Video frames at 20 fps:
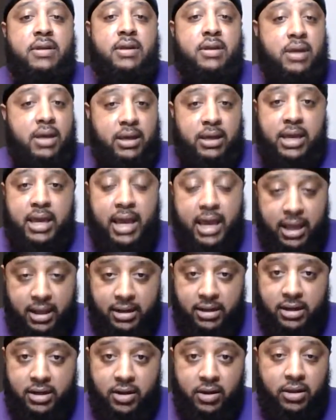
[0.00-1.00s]
again,
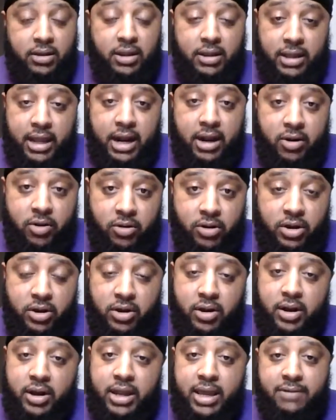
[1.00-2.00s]
because they look
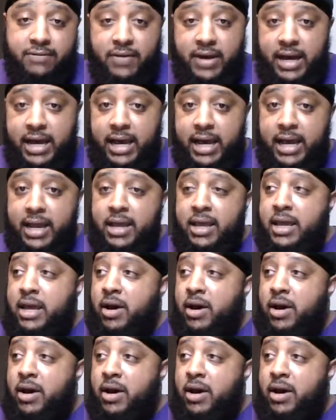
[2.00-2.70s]
good, they fine.